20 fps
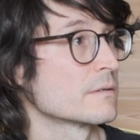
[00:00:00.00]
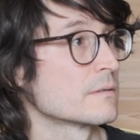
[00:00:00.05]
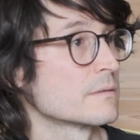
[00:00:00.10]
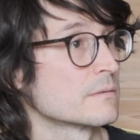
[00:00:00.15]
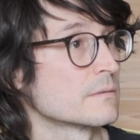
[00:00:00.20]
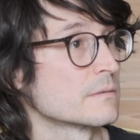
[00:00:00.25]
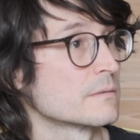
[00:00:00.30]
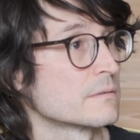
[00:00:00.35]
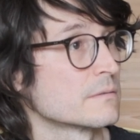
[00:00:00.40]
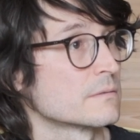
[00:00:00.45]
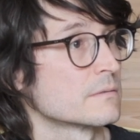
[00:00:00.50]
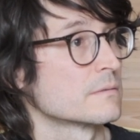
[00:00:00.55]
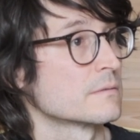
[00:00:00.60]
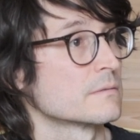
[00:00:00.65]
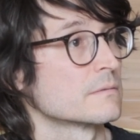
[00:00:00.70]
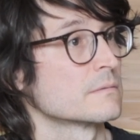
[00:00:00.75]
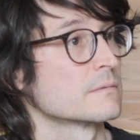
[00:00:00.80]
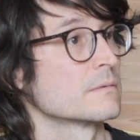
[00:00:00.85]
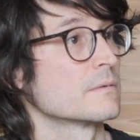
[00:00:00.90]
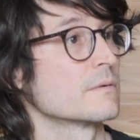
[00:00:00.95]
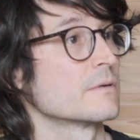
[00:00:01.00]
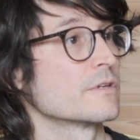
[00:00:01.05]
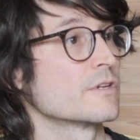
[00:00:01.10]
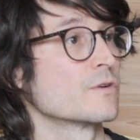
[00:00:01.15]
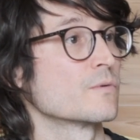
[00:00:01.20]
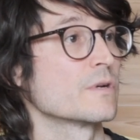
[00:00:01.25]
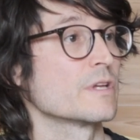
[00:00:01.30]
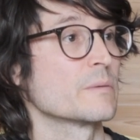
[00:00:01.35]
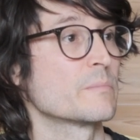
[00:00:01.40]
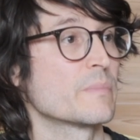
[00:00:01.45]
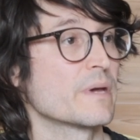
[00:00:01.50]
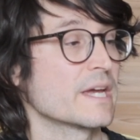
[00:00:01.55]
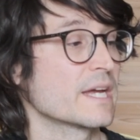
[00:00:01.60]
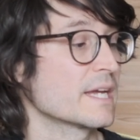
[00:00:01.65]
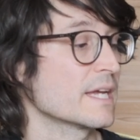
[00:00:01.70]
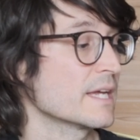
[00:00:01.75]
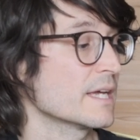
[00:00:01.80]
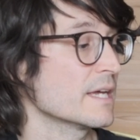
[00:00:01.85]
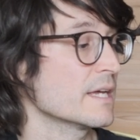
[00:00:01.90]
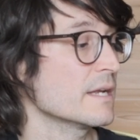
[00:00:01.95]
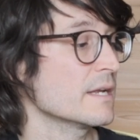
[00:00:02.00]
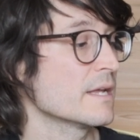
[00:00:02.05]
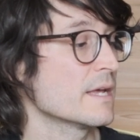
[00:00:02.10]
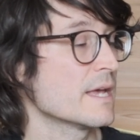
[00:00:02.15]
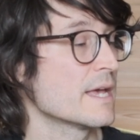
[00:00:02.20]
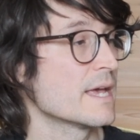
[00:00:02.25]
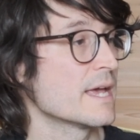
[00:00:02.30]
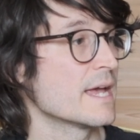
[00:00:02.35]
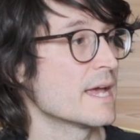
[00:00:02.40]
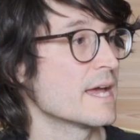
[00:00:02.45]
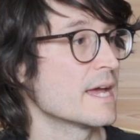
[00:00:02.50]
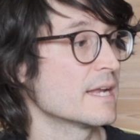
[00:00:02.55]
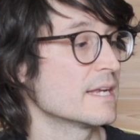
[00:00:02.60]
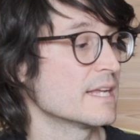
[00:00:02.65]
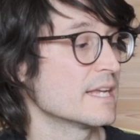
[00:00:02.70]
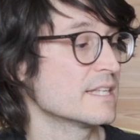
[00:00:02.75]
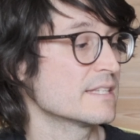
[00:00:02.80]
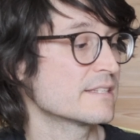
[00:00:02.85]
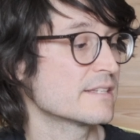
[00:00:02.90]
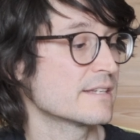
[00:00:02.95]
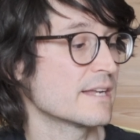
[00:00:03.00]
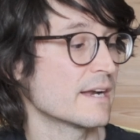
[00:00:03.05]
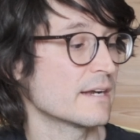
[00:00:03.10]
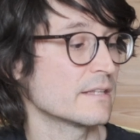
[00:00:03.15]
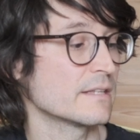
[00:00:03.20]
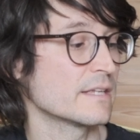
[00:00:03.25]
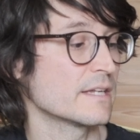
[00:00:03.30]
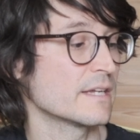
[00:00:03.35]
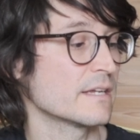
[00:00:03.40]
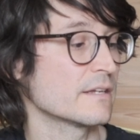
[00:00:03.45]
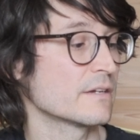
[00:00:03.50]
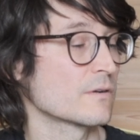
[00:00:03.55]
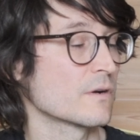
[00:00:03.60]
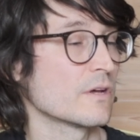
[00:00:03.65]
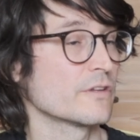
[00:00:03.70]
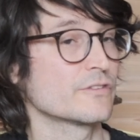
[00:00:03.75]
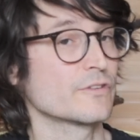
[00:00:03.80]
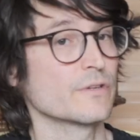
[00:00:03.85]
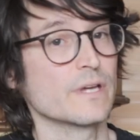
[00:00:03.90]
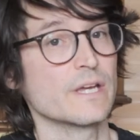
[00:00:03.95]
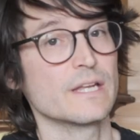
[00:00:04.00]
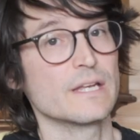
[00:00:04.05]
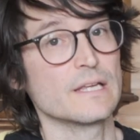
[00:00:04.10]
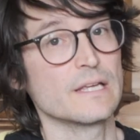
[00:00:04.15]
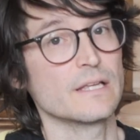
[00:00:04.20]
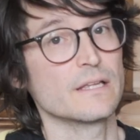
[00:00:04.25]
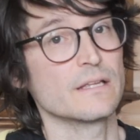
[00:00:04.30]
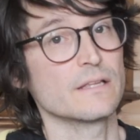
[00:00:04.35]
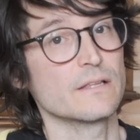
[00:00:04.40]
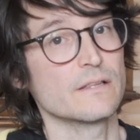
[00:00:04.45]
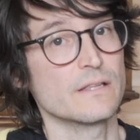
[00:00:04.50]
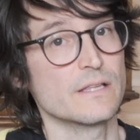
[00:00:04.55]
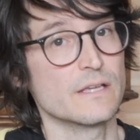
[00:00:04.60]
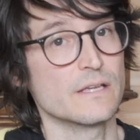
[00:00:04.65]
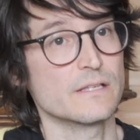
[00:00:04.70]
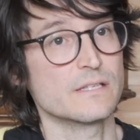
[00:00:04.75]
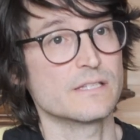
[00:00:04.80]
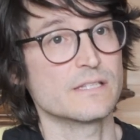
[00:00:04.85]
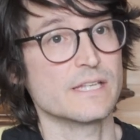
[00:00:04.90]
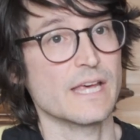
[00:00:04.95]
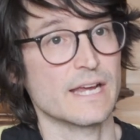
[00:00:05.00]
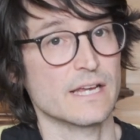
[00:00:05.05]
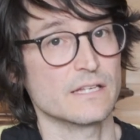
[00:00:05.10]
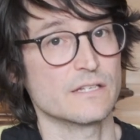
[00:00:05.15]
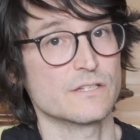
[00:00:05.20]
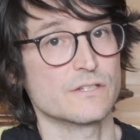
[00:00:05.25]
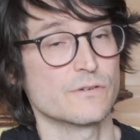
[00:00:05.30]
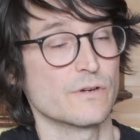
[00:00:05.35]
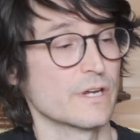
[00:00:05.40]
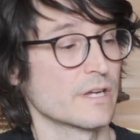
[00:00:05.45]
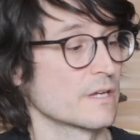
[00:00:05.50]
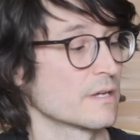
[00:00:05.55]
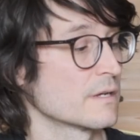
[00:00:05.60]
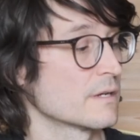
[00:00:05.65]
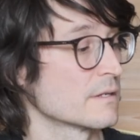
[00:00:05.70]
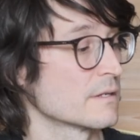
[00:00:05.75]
You're really picking it, and incidentally you're also hitting the 2nd string.